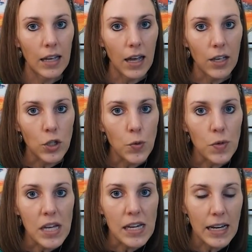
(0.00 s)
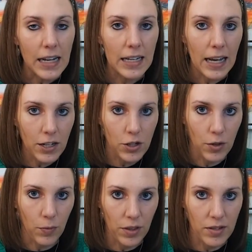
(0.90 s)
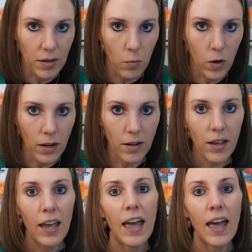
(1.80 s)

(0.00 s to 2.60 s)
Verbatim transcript: a unique connection with someone